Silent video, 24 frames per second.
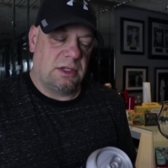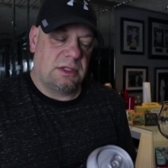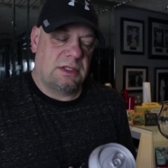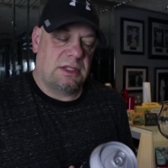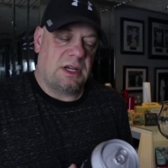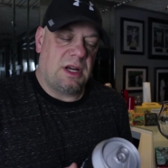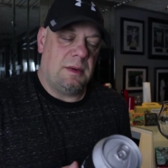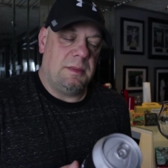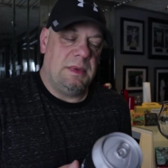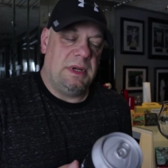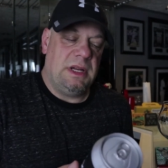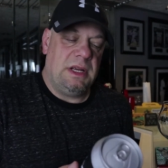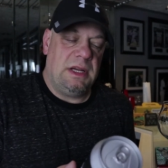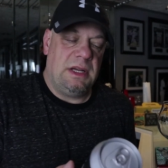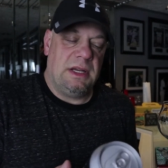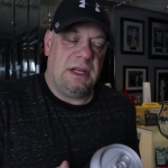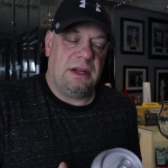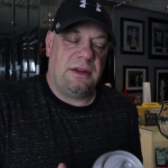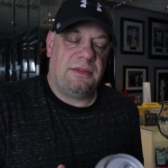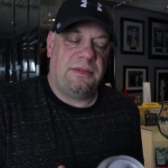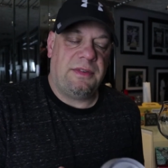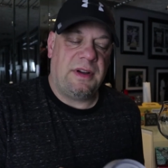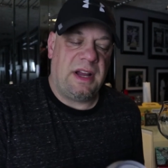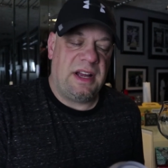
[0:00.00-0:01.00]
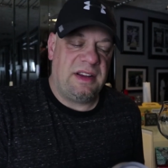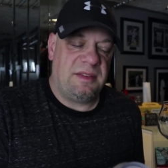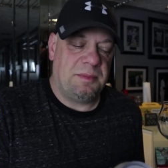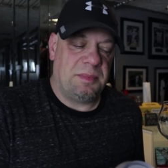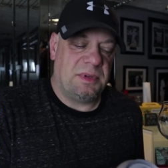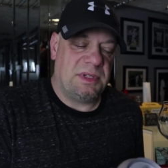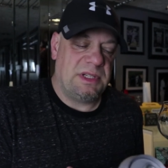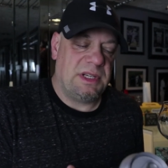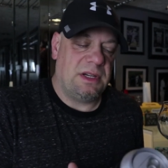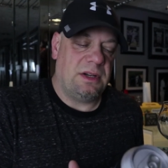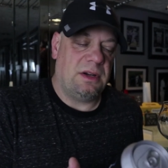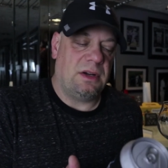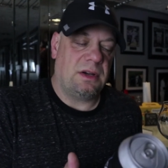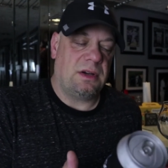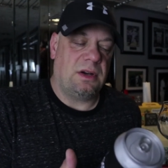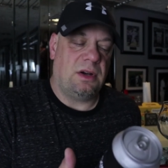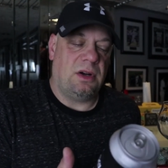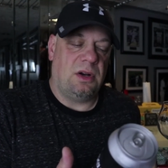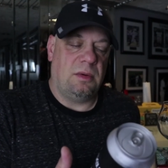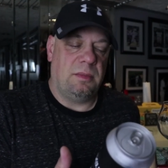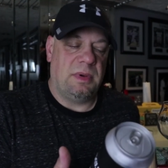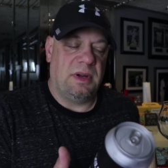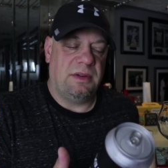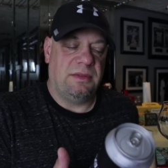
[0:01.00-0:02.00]
It's coming in at 5%
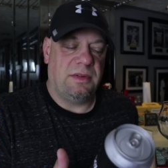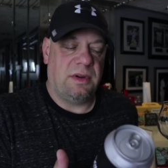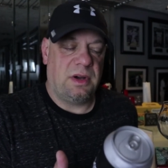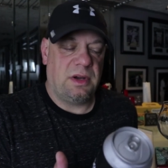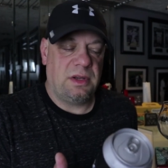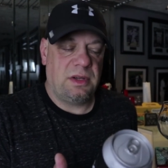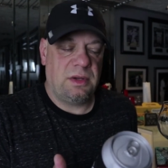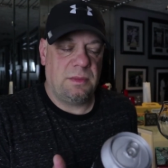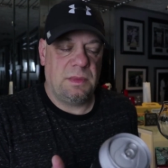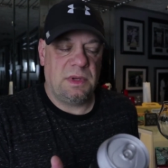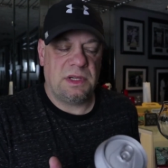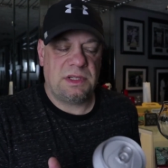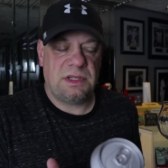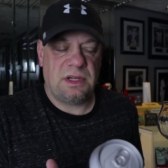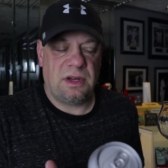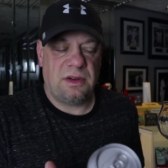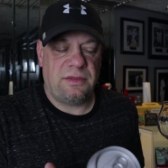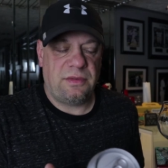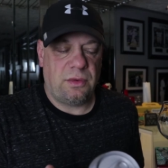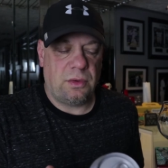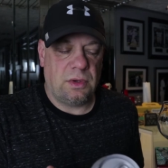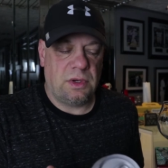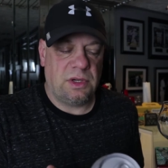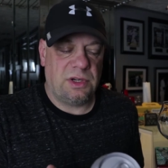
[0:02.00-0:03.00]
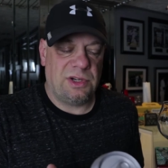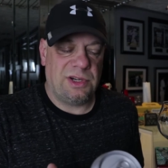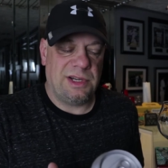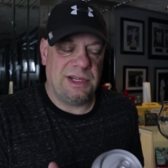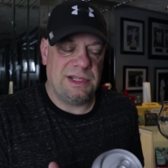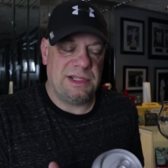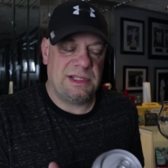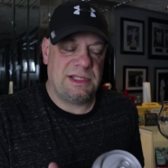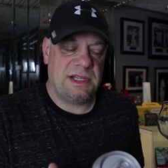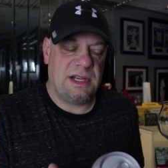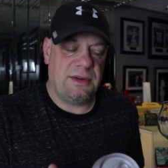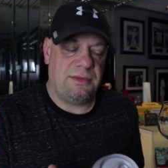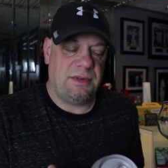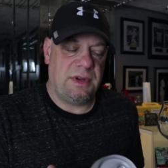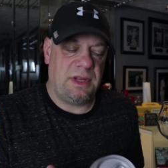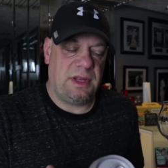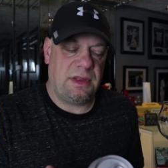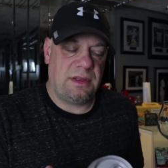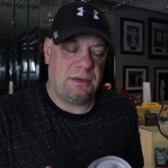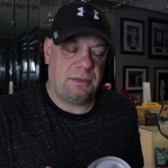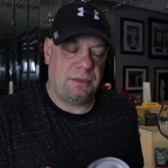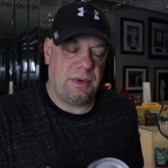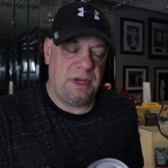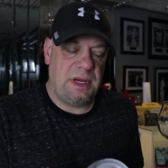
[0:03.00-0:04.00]
alcohol by volume. It's in a
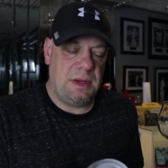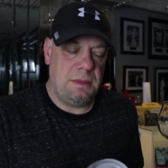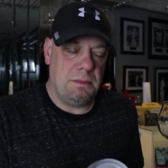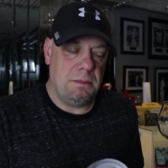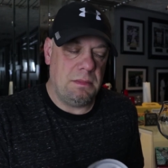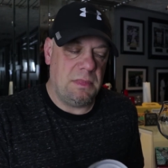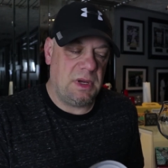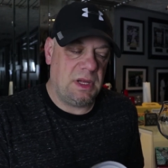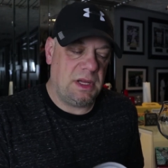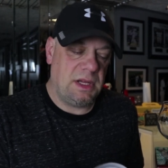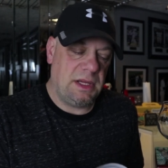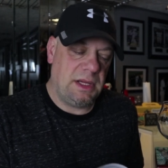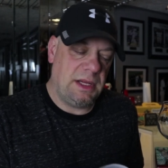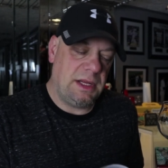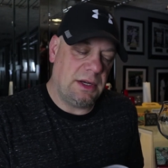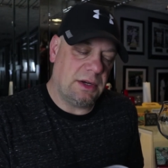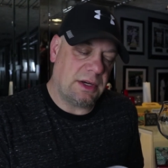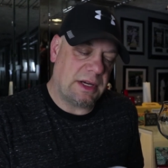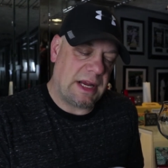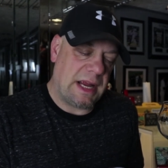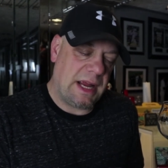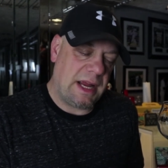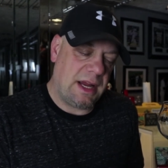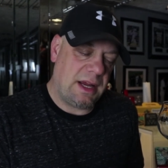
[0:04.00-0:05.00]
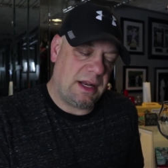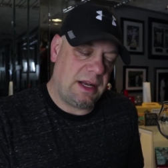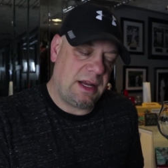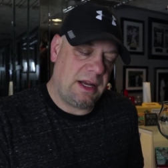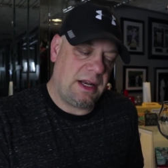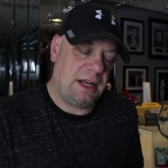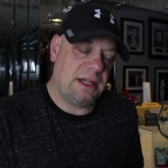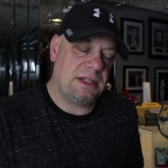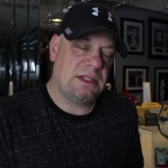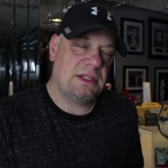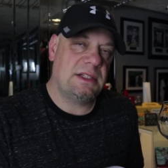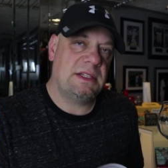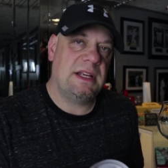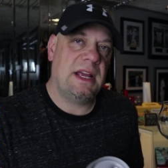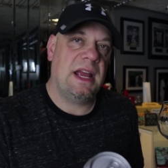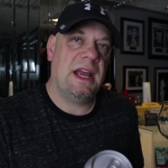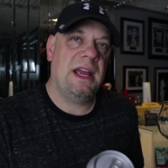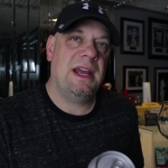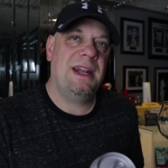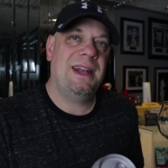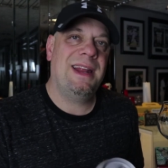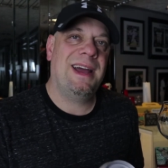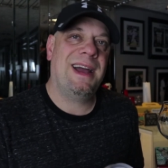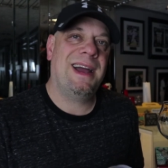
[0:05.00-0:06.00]
473 milliliter can, and it's
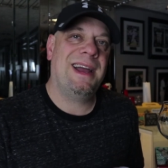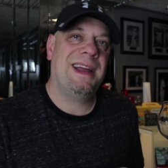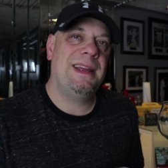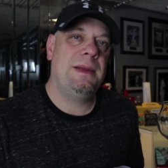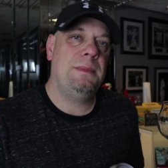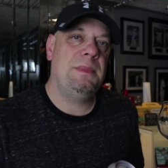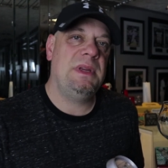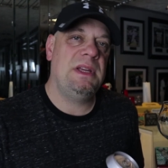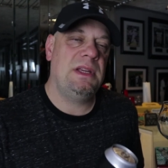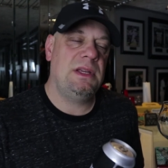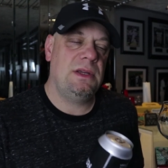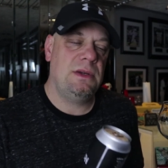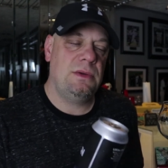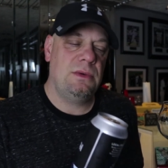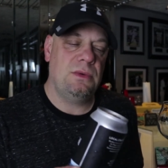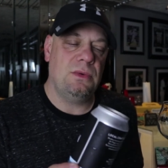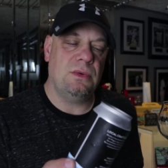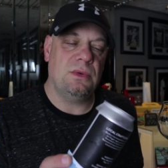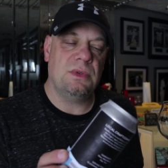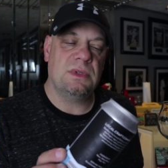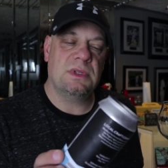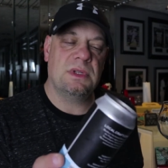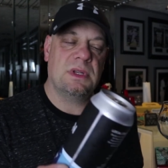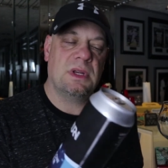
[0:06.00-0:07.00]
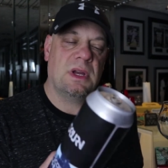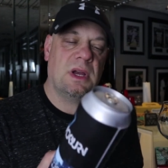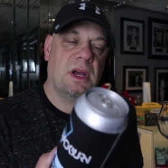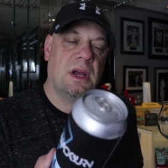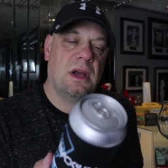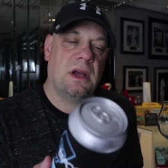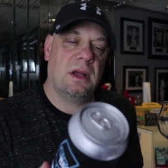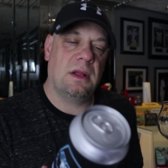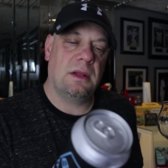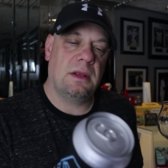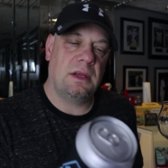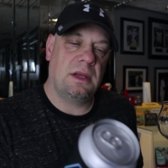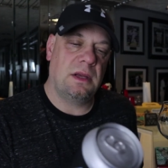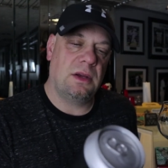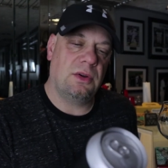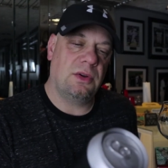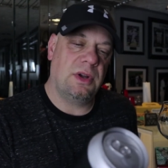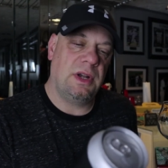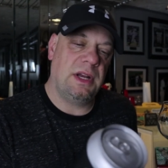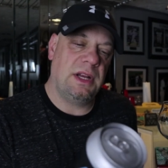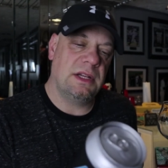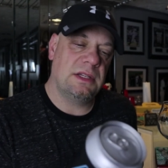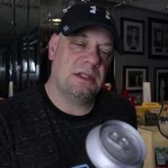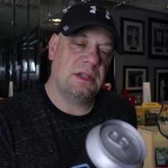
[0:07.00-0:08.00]
10 IBUs. The
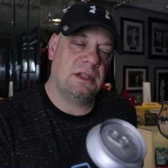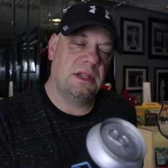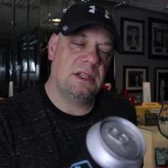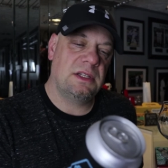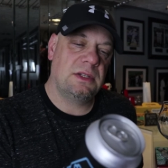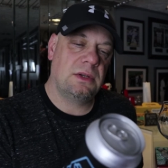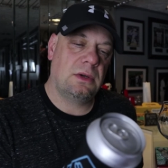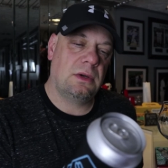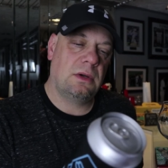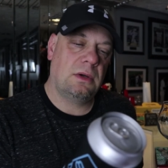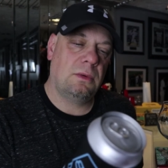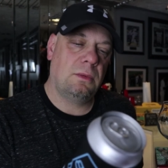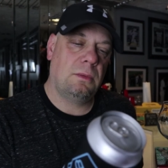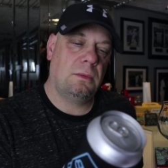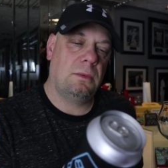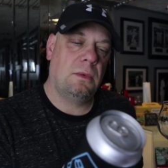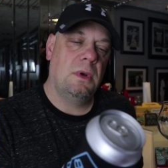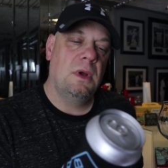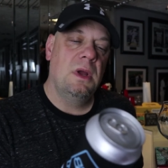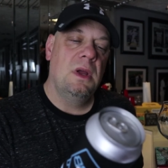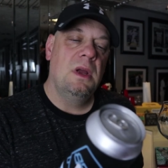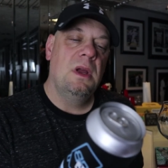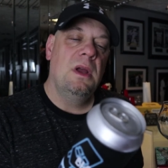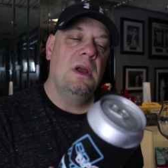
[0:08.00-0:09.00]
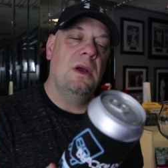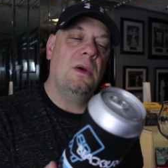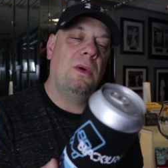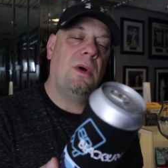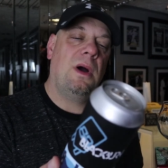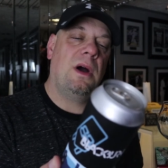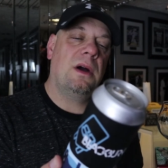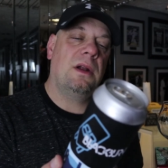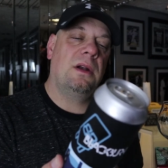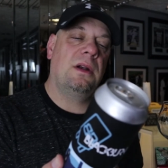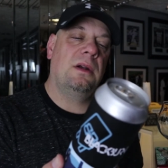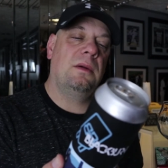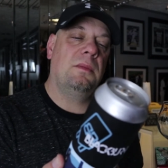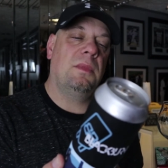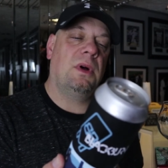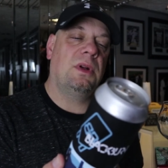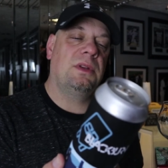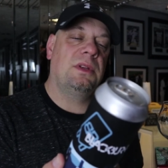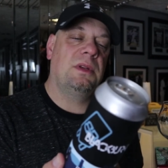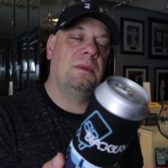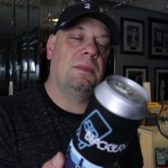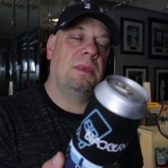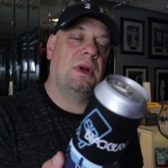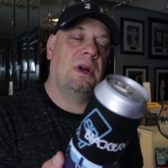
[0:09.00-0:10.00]
ingredients on this one are water,
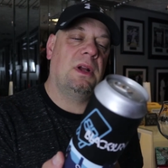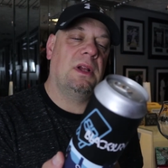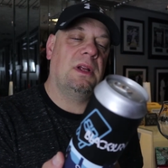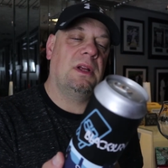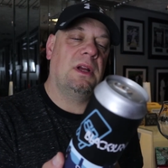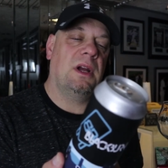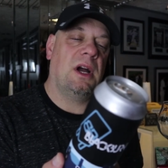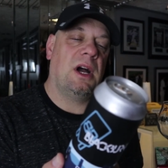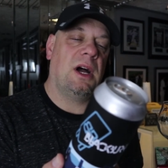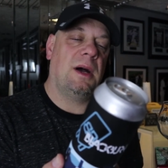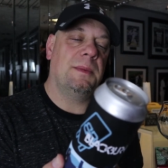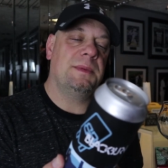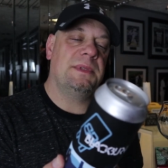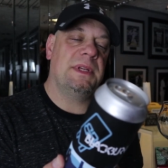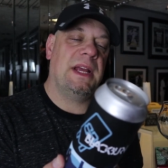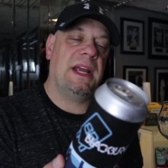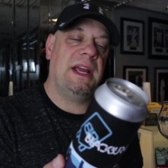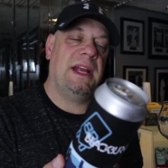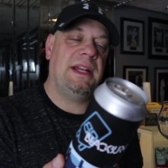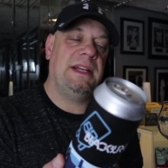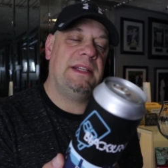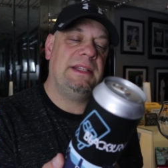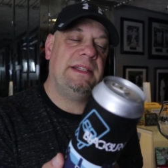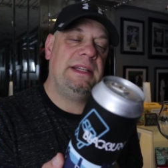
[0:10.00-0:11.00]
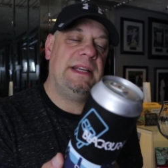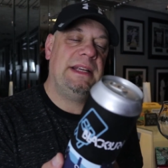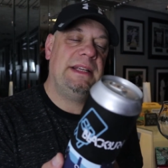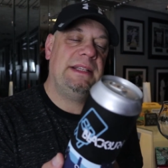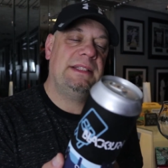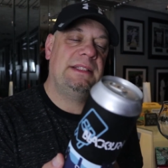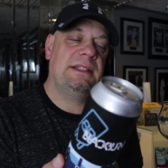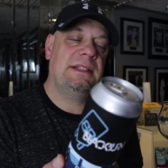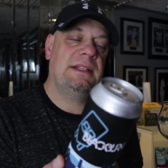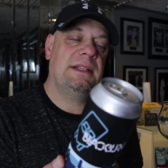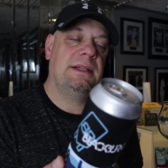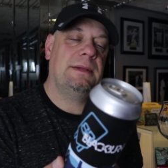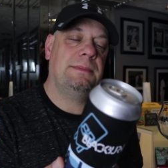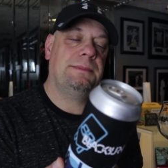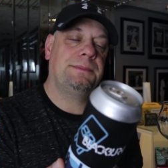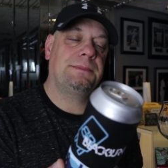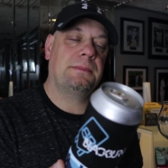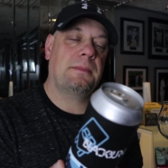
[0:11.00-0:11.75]
malted barley, hops, and yeast.